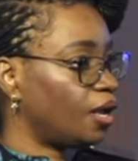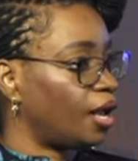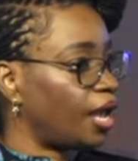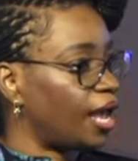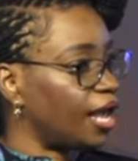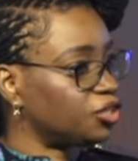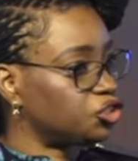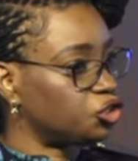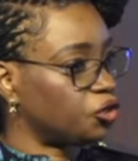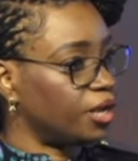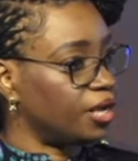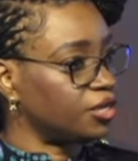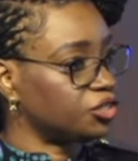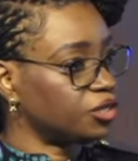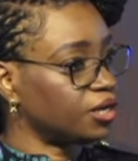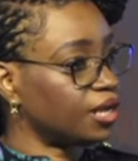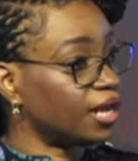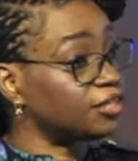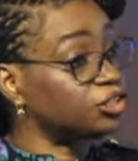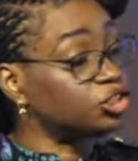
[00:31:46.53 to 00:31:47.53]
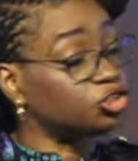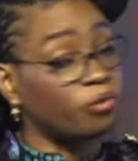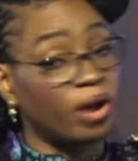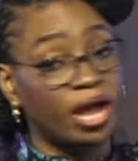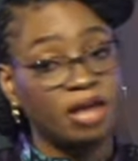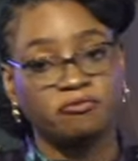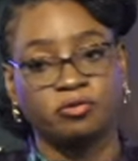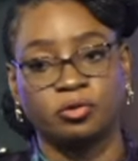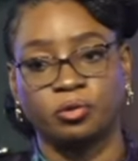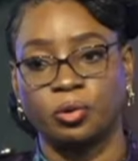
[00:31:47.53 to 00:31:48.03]
Education can
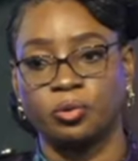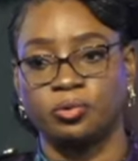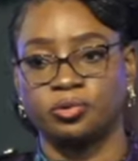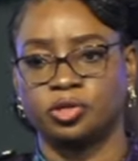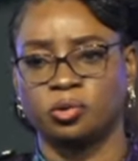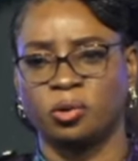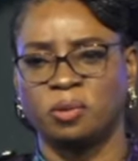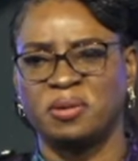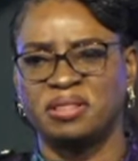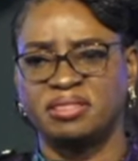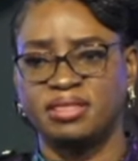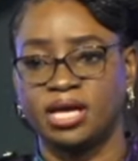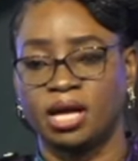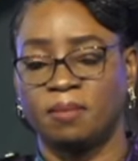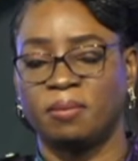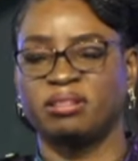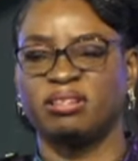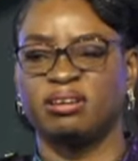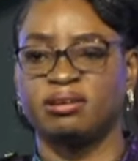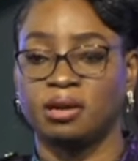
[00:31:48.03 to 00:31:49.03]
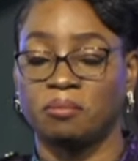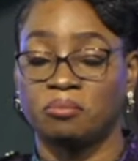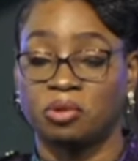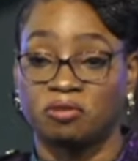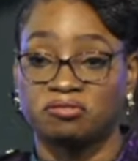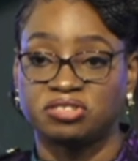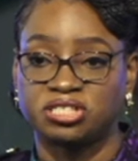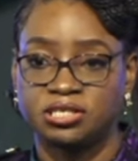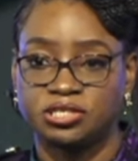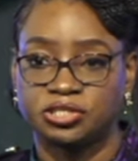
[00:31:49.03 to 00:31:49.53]
drive growth. When we think about the number
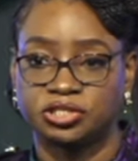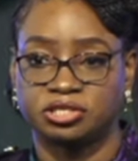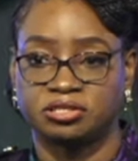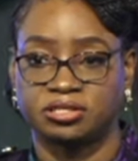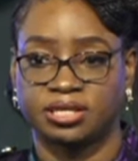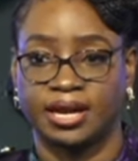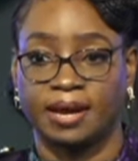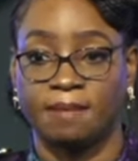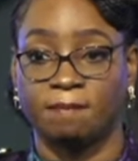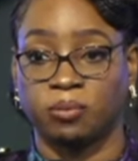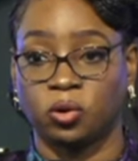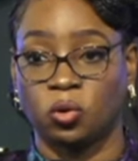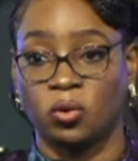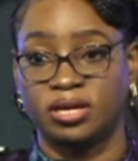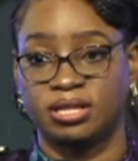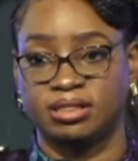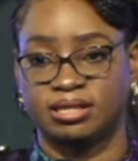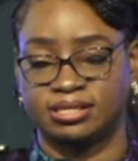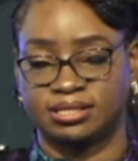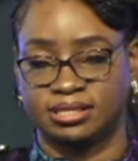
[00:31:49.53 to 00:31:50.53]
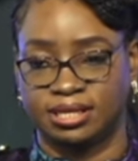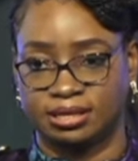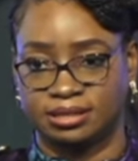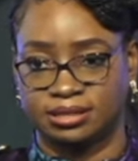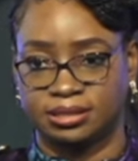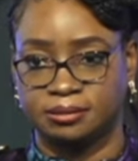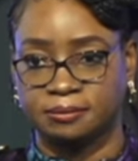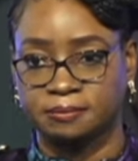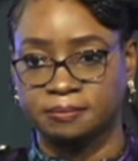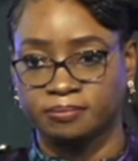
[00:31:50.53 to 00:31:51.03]
of teachers that are employed in the
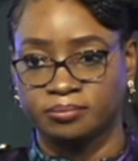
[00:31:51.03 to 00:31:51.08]
sector